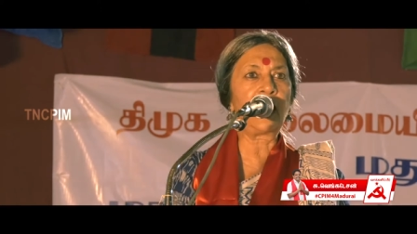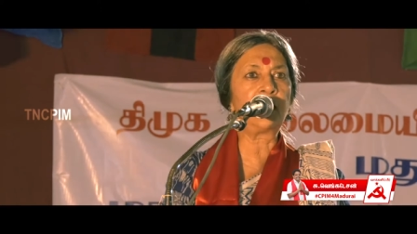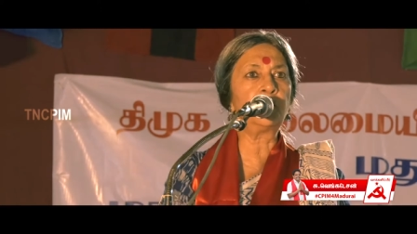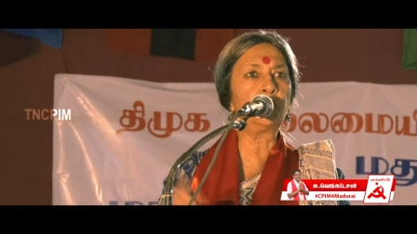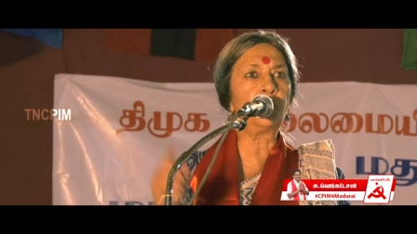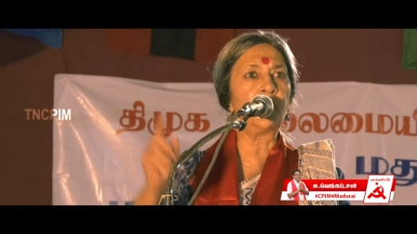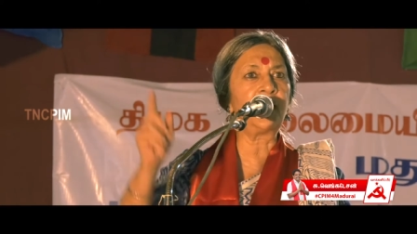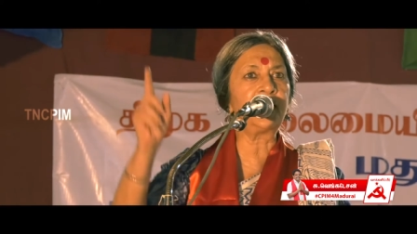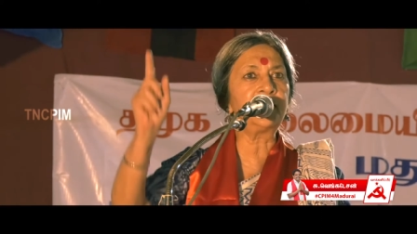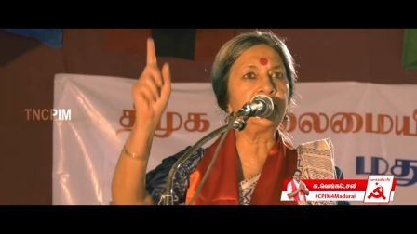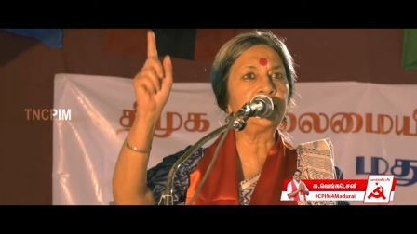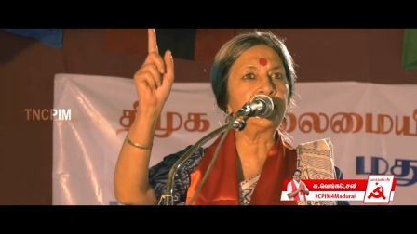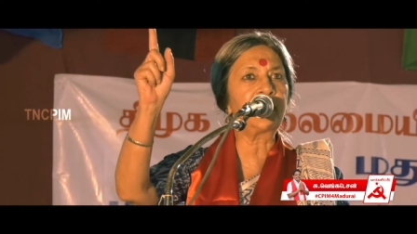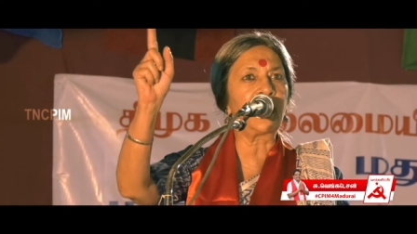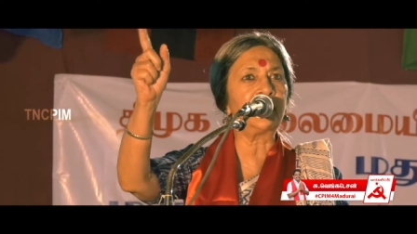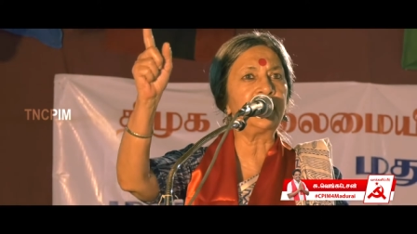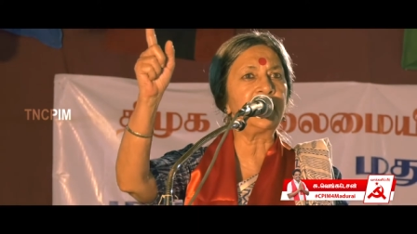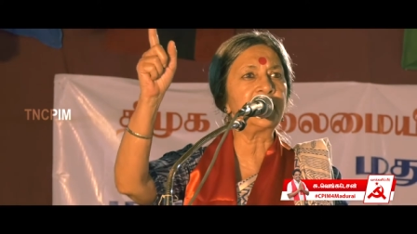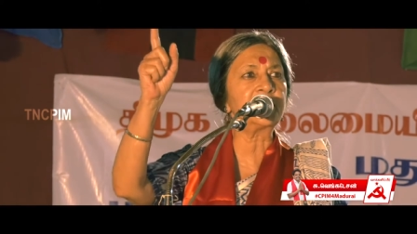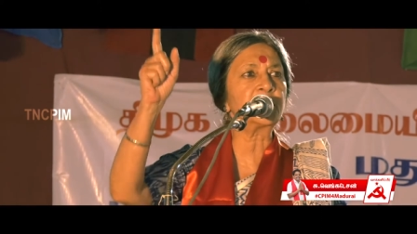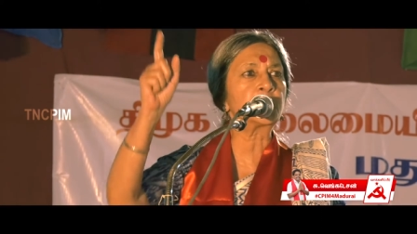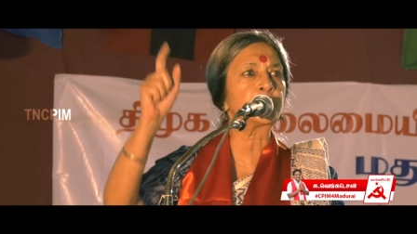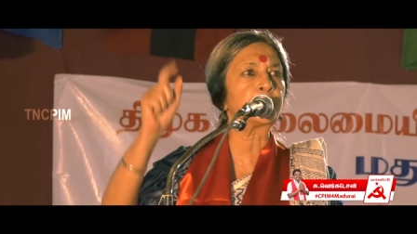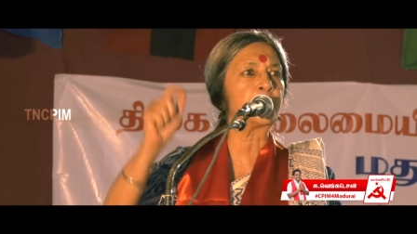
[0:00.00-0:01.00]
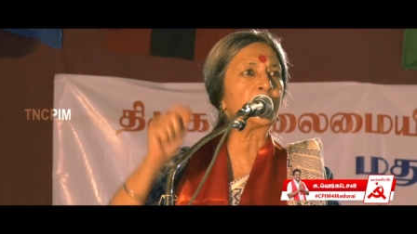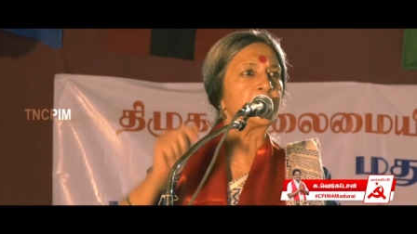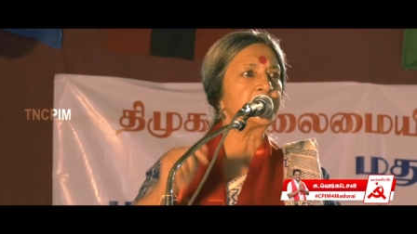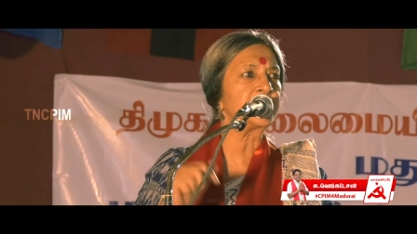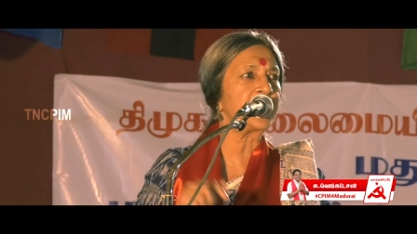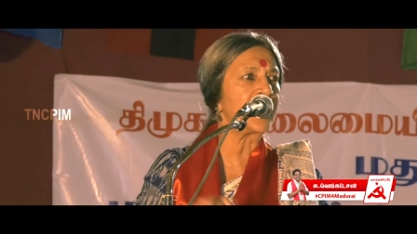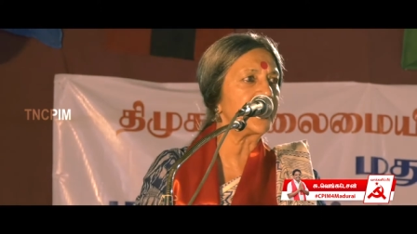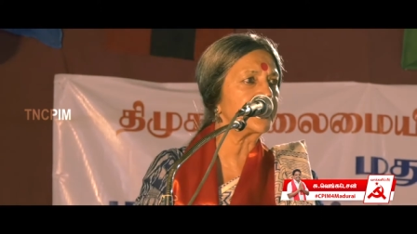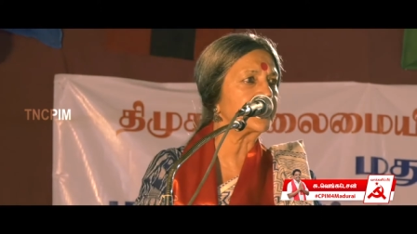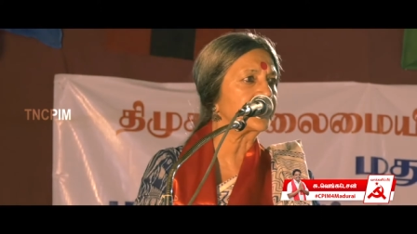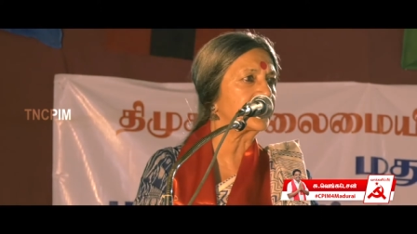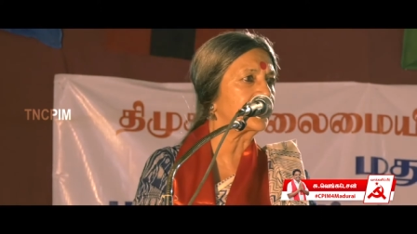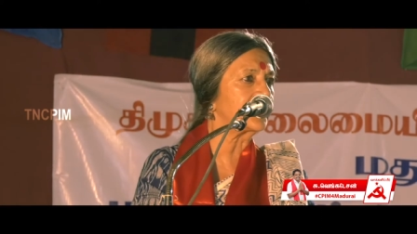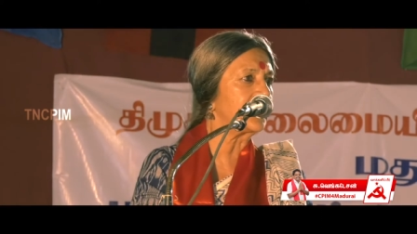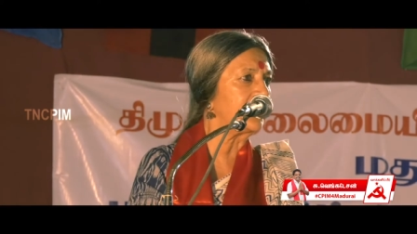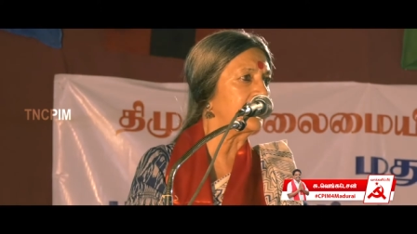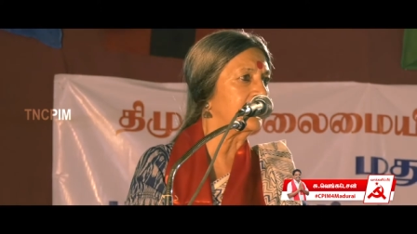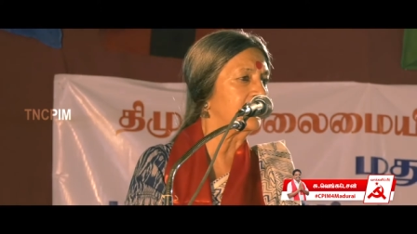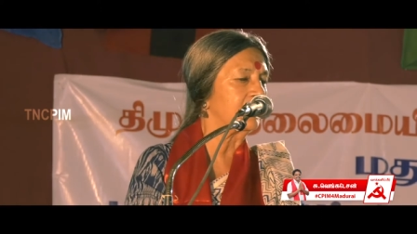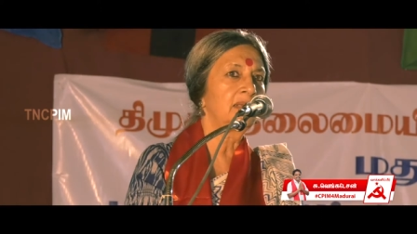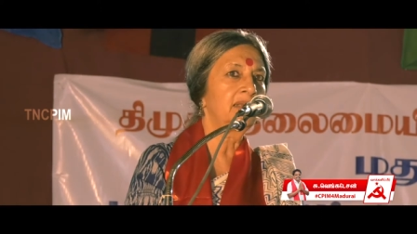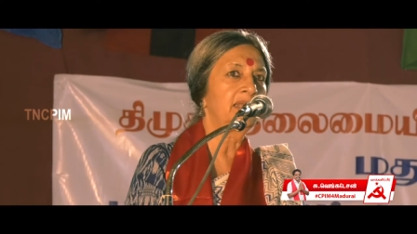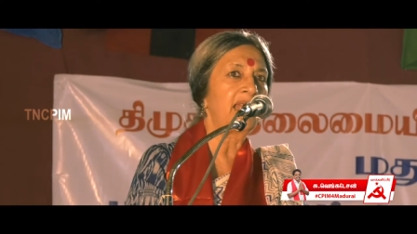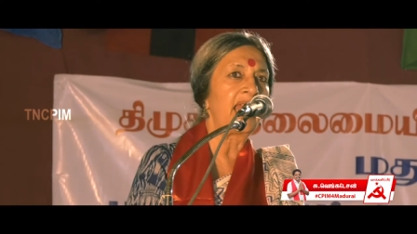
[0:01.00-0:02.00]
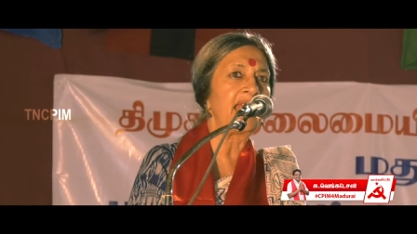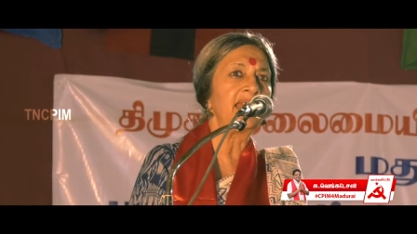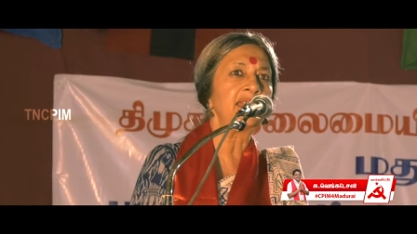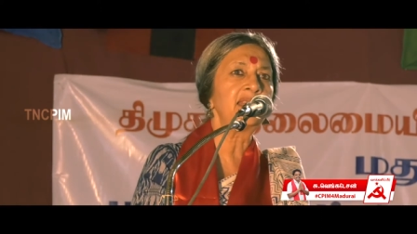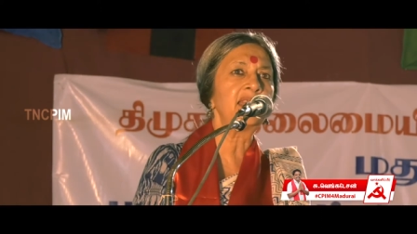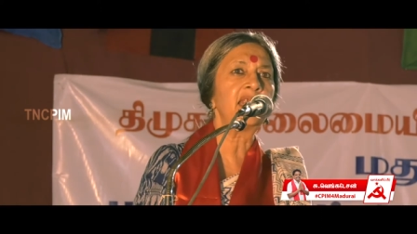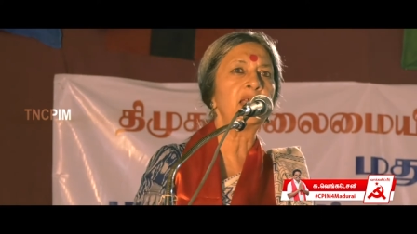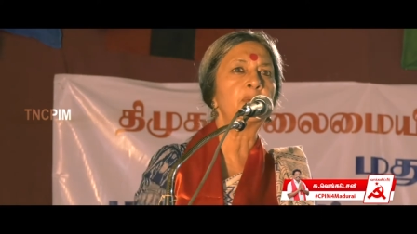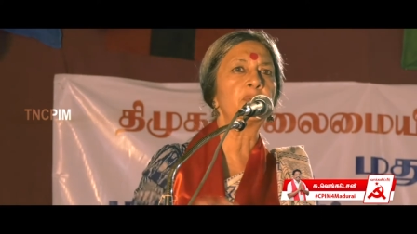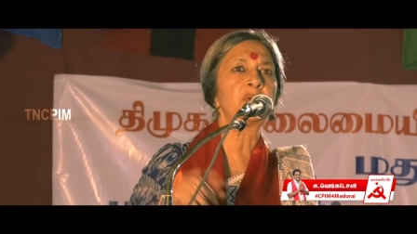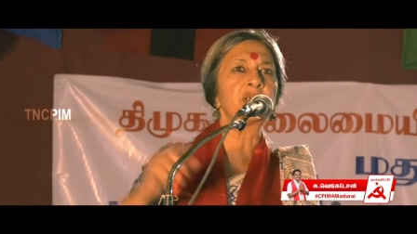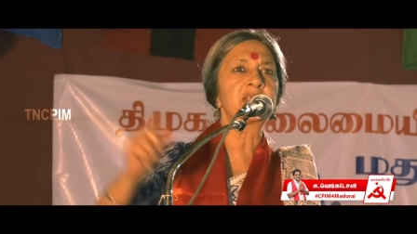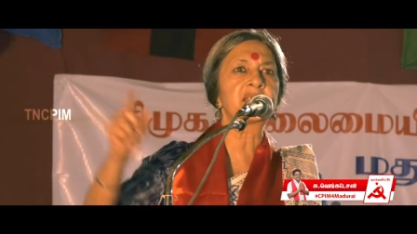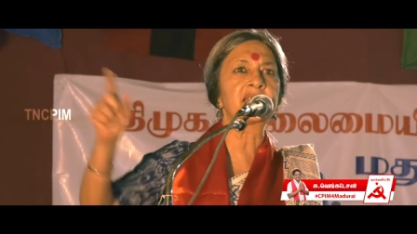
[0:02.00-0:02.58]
And when Dalits protested, then they were